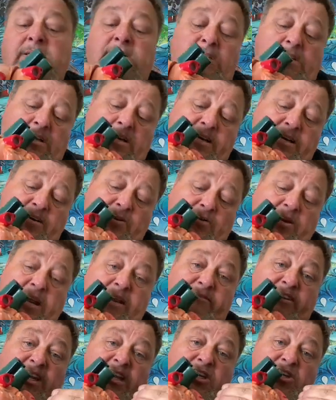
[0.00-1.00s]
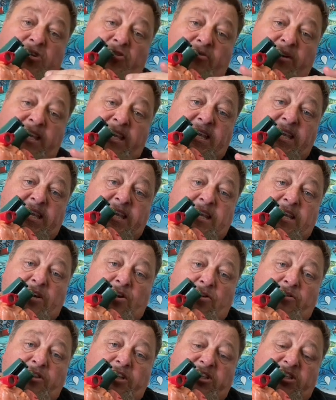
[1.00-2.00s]
I could have an injury here
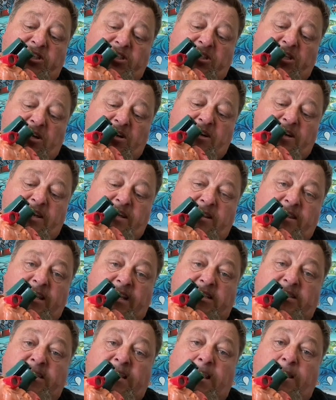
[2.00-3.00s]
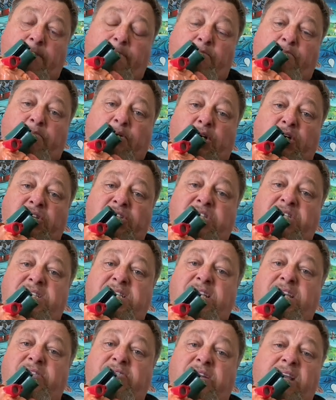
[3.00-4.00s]
on the side. That's a
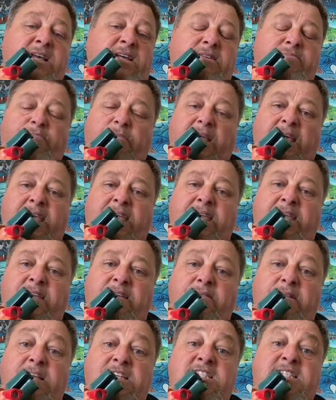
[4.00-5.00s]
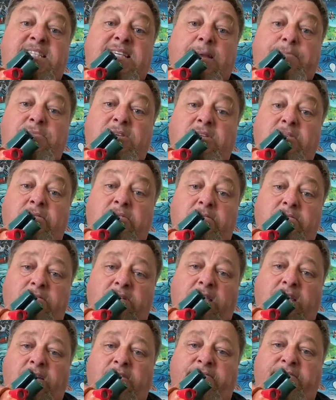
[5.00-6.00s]
posterior, a septal
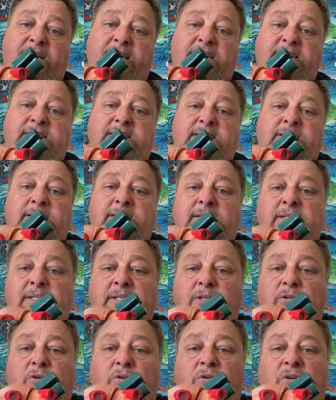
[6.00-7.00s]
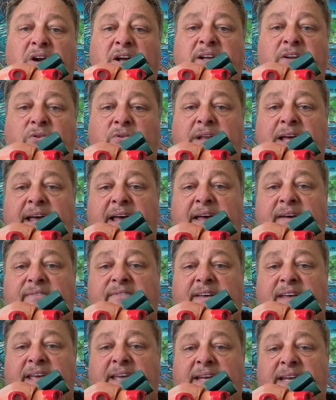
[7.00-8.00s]
infarct. Or I could
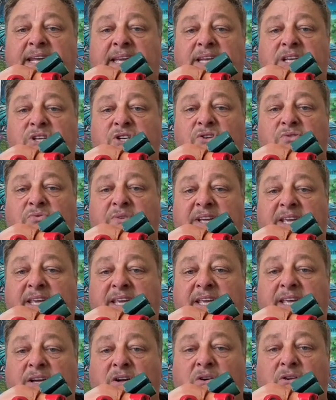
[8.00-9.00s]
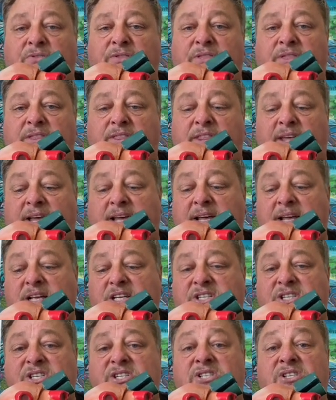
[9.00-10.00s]
have an injury here on the
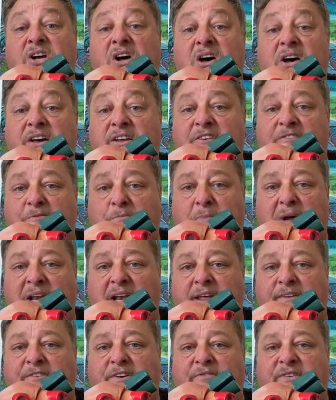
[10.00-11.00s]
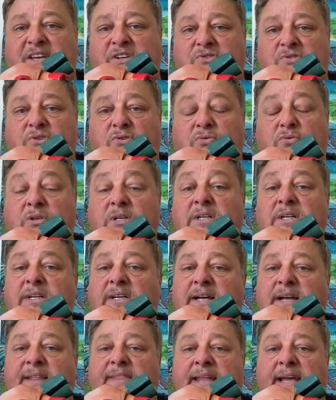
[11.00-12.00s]
side of my left ventricle,
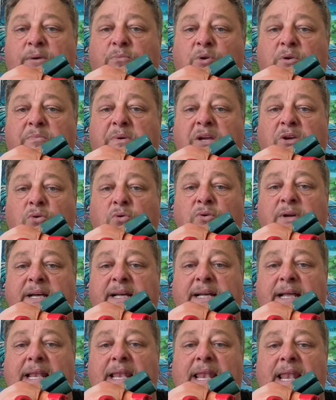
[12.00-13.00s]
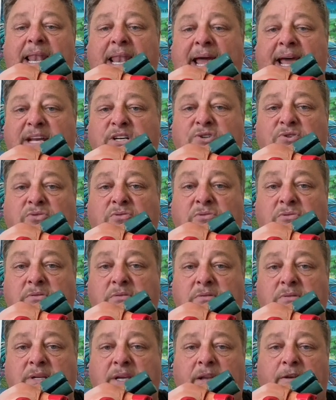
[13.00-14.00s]
and that would be called a lateral
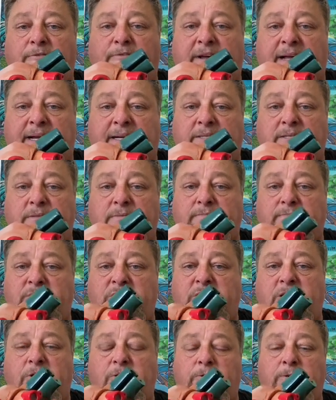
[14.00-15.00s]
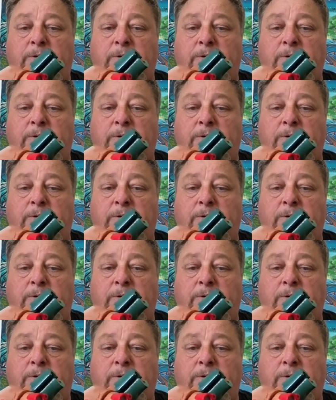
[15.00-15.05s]
infarct. So